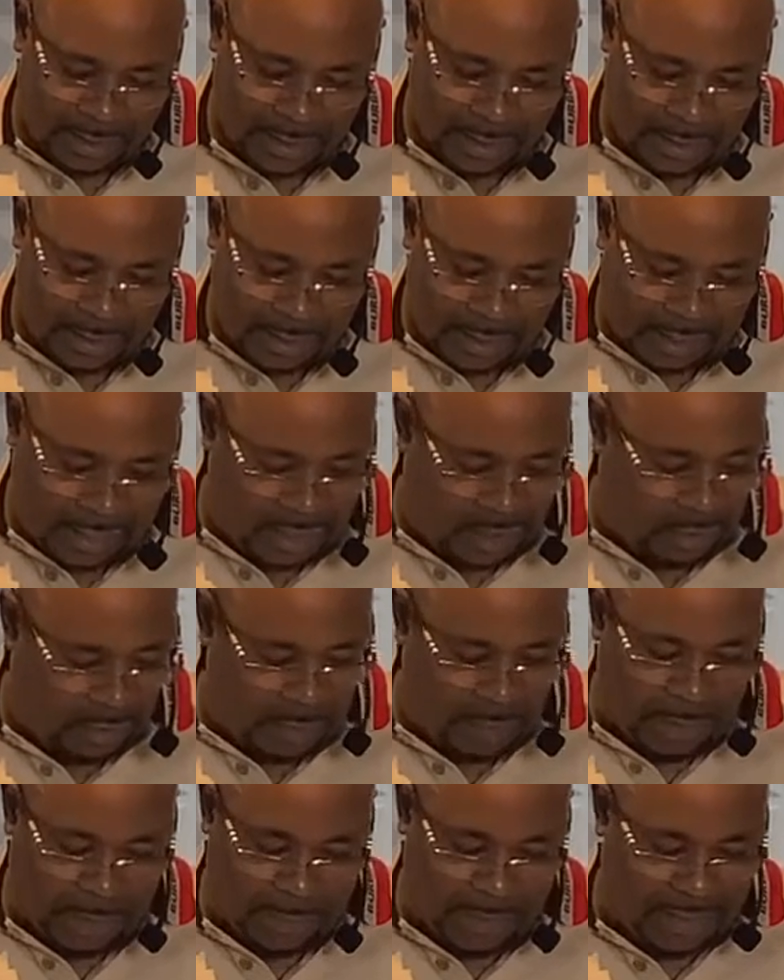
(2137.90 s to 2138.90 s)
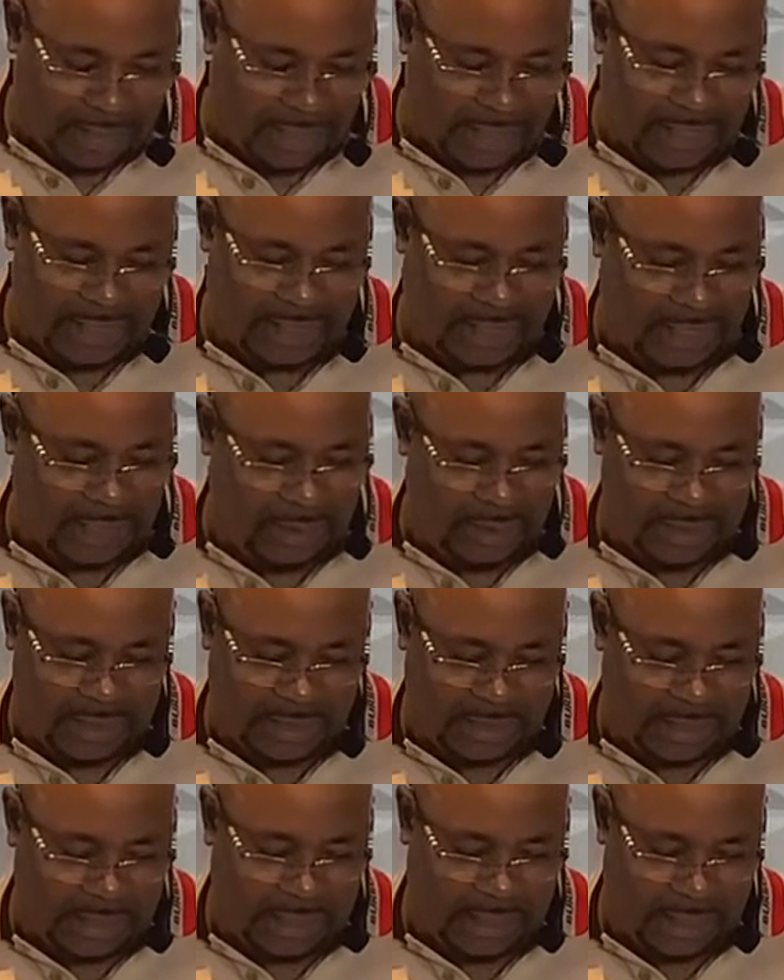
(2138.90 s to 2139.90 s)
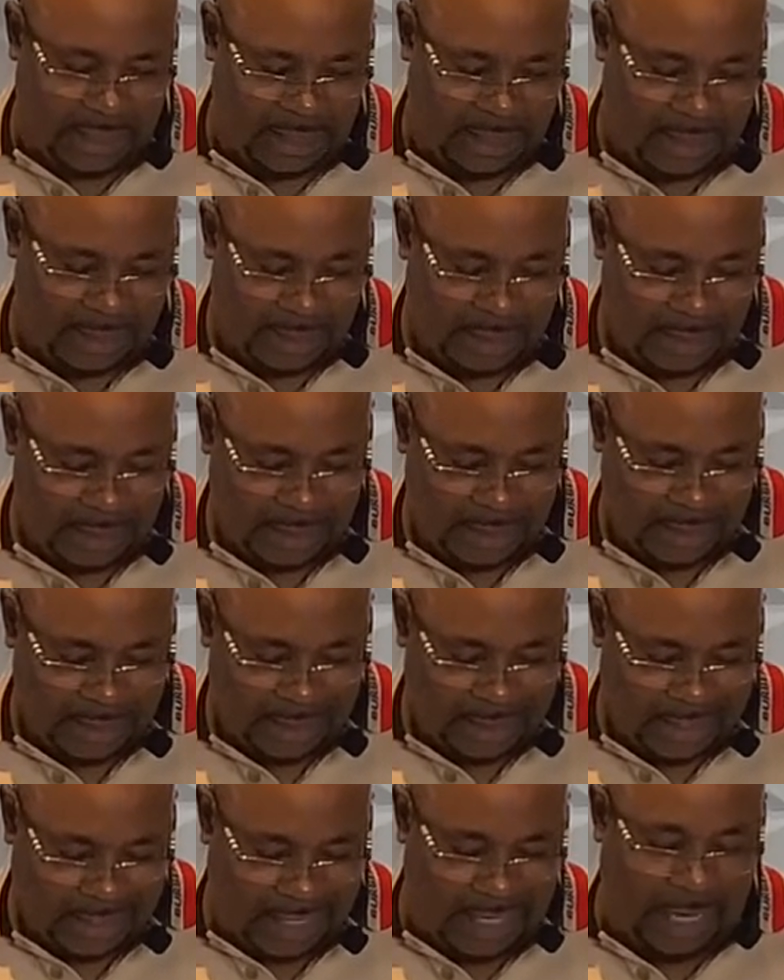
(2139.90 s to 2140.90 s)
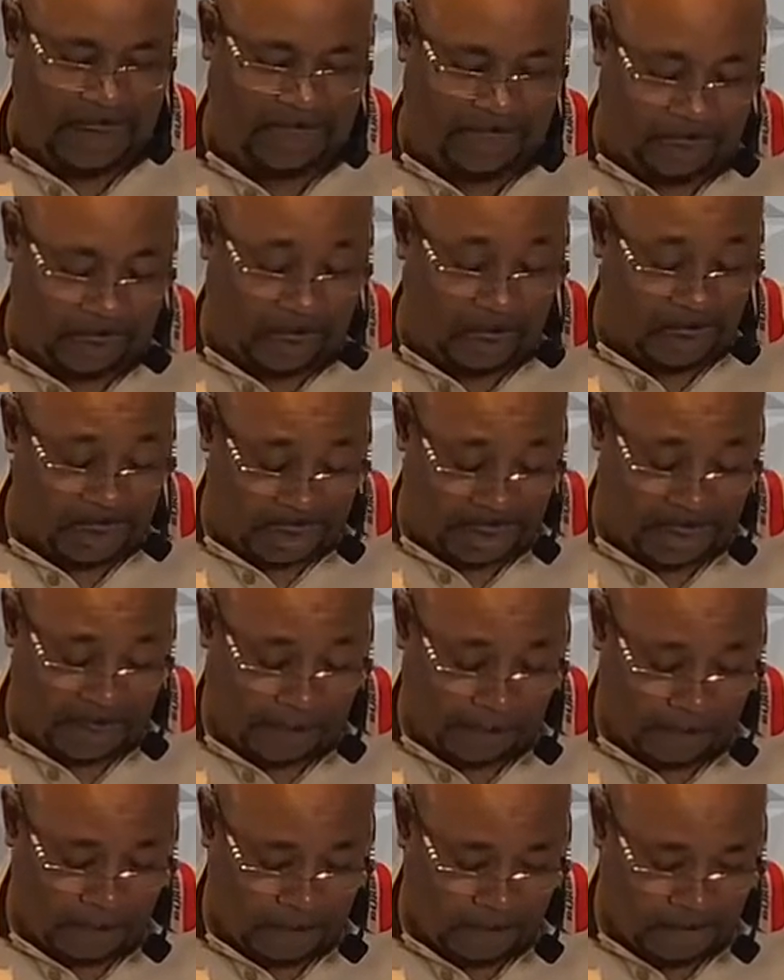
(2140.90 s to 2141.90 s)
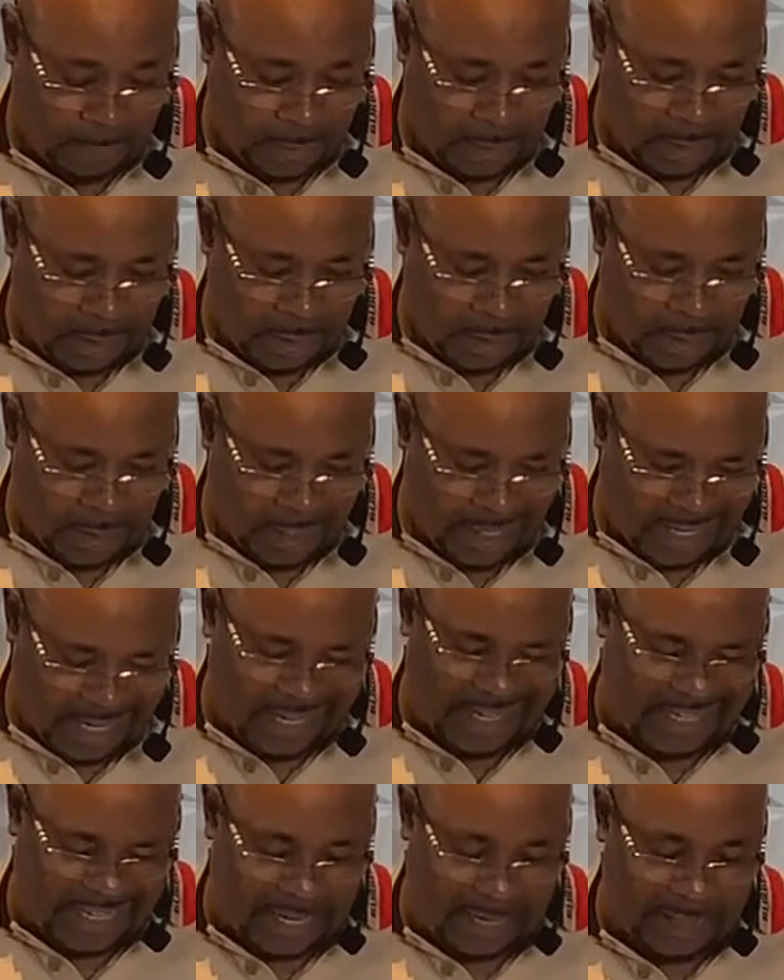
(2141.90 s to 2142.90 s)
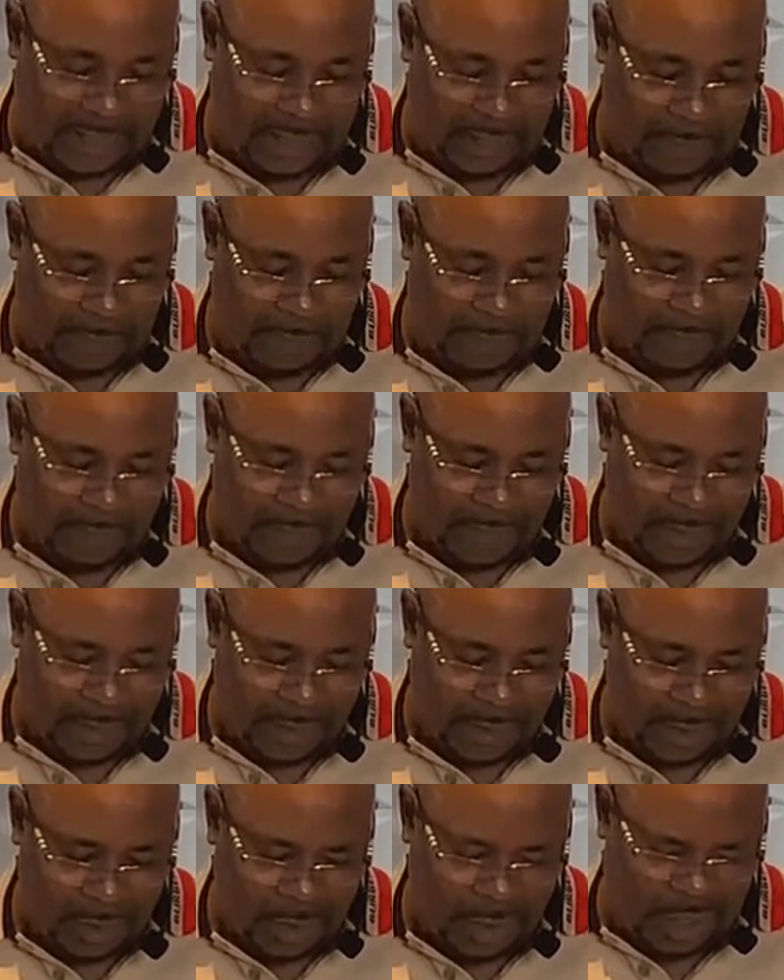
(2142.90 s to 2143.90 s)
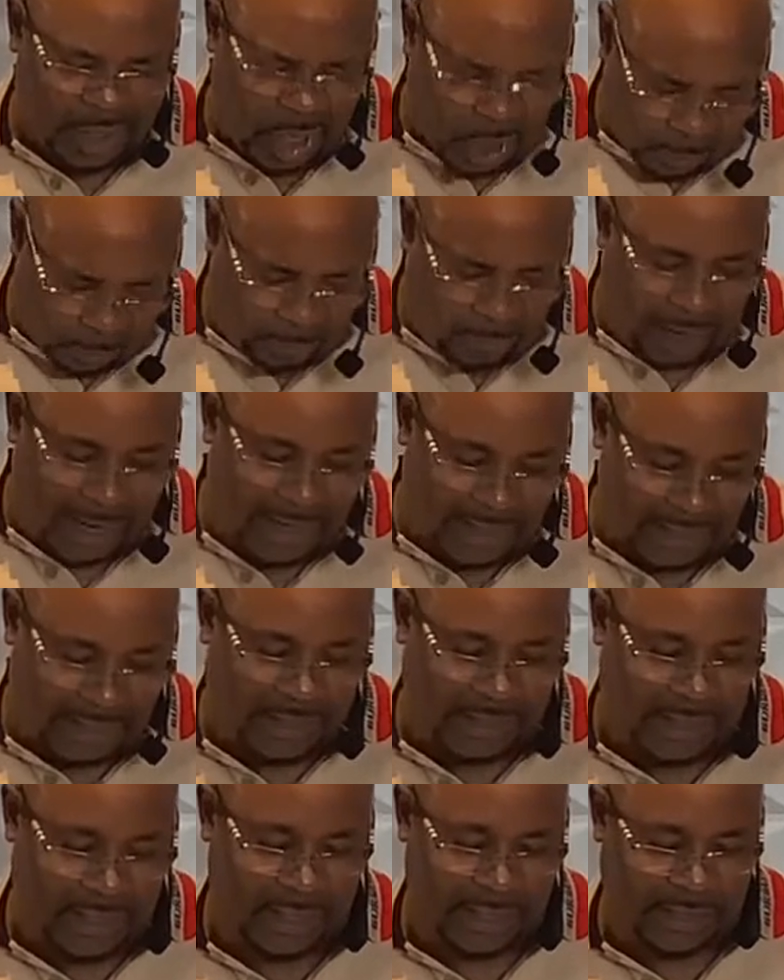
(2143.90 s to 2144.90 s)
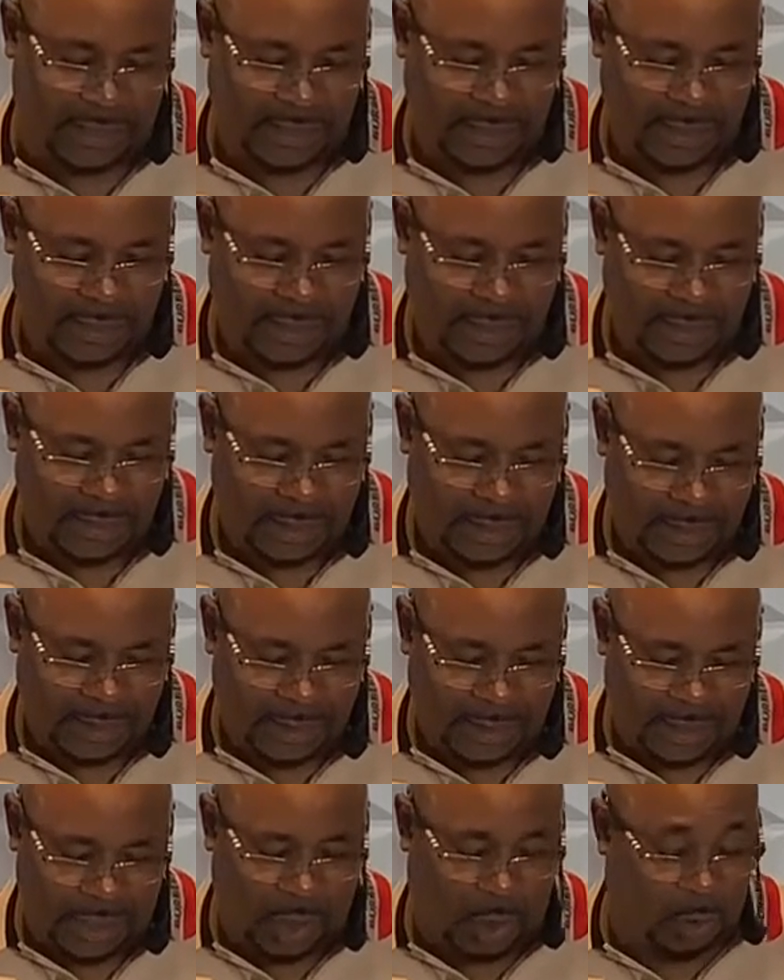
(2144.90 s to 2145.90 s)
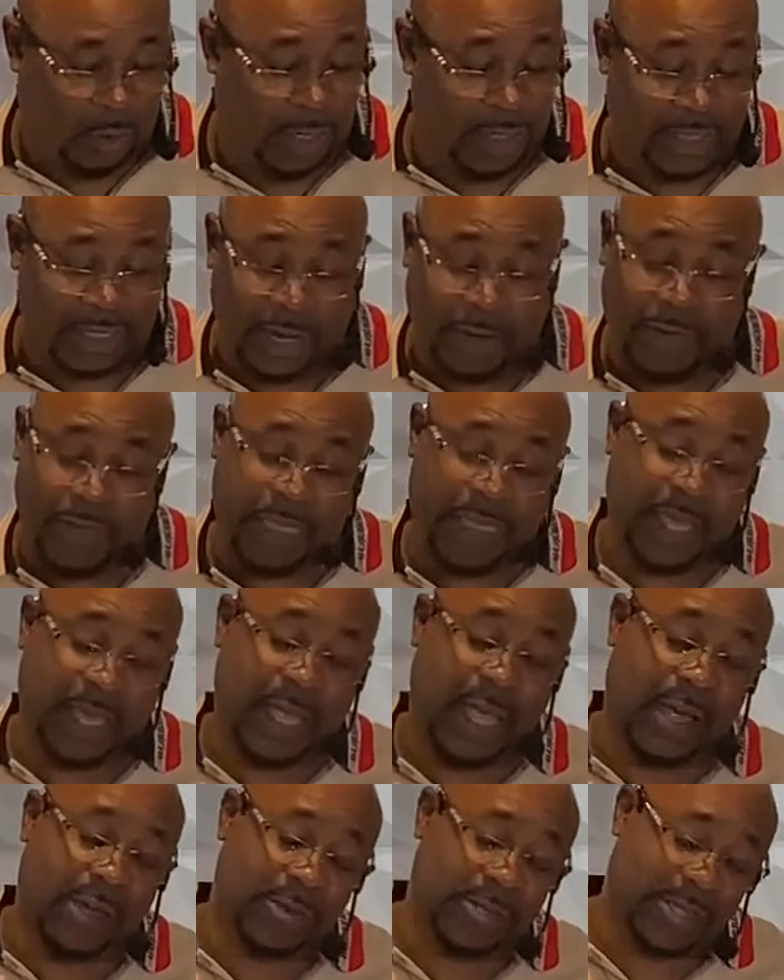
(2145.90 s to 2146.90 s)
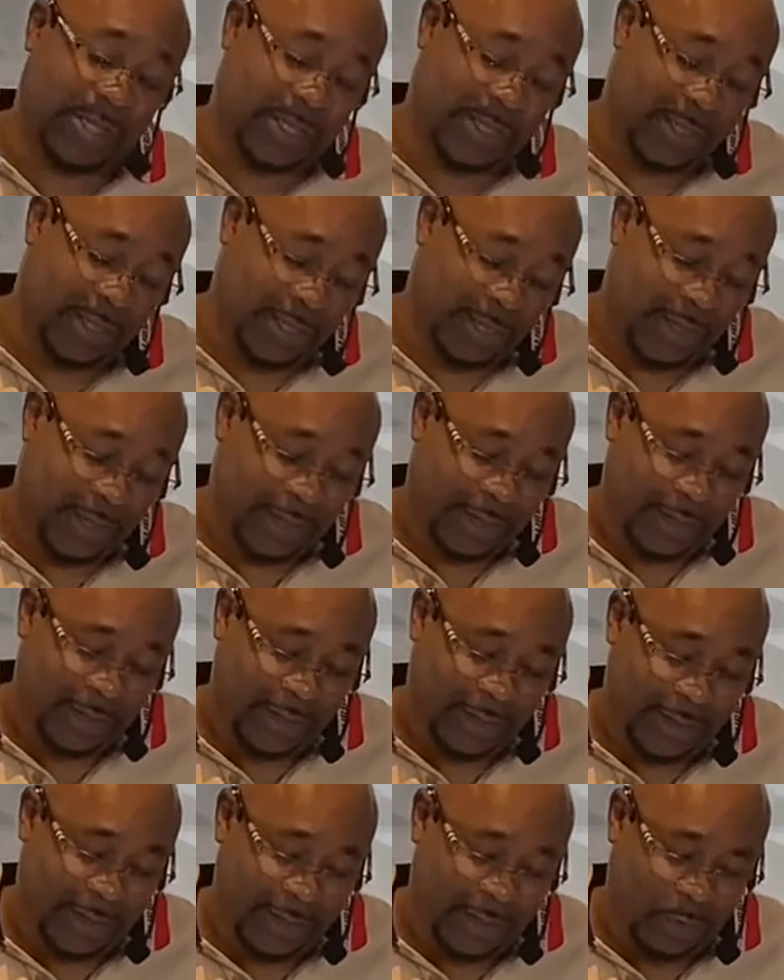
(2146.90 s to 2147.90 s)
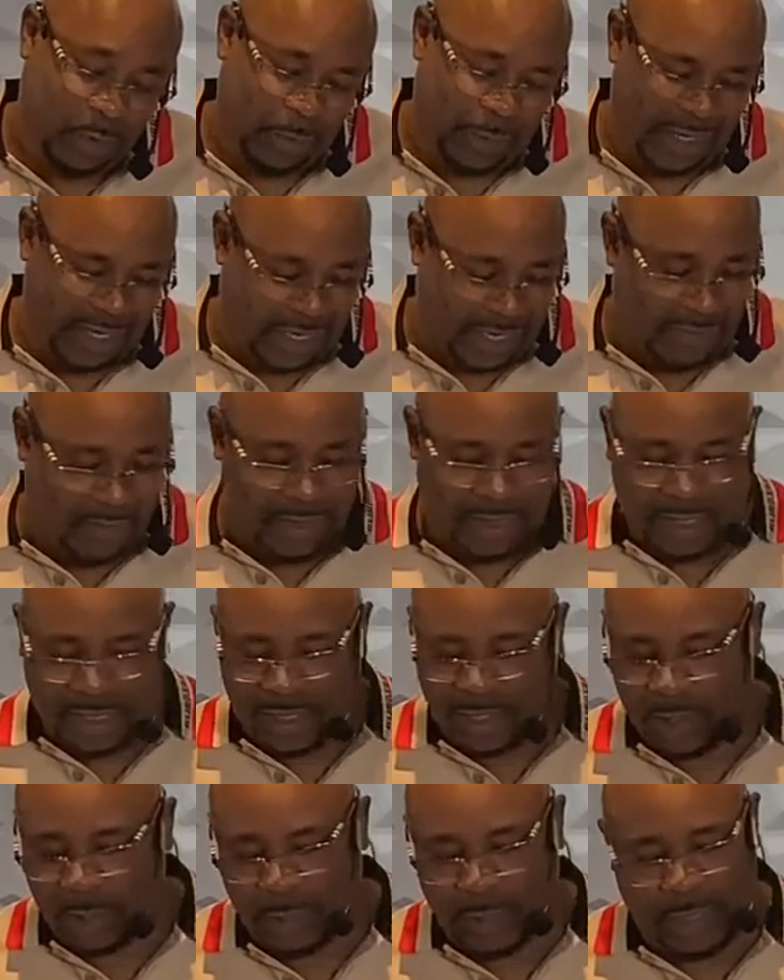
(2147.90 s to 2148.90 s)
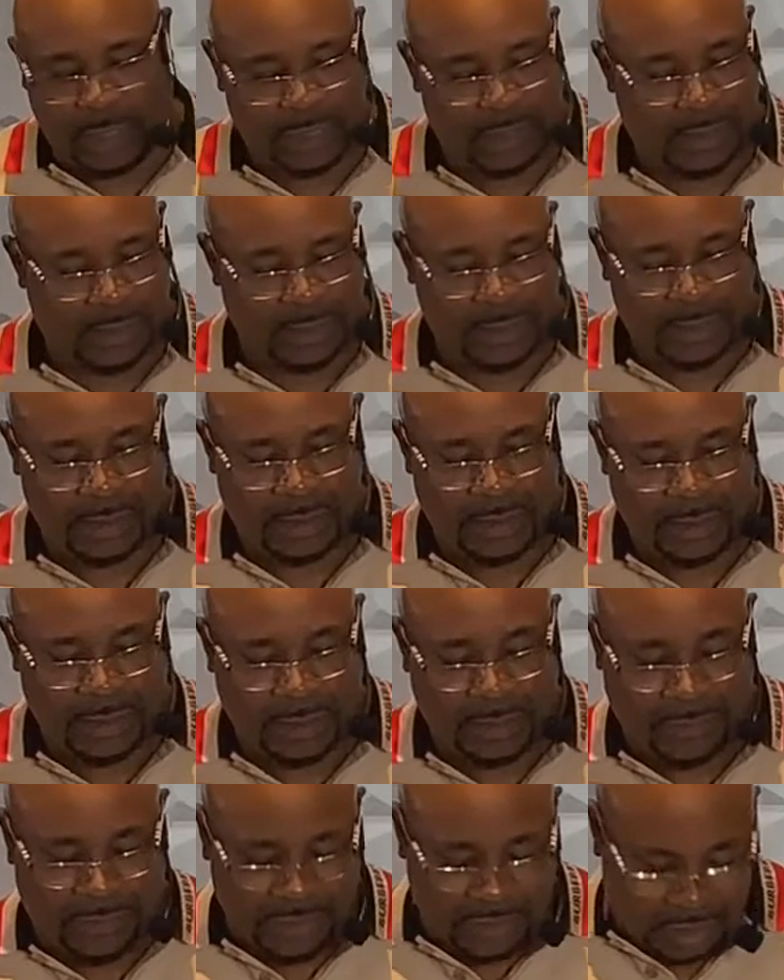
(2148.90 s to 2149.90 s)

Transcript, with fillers: Let us remember to continue to seek ye first, your kingdom, your righteousness trust everything else will be given unto us for your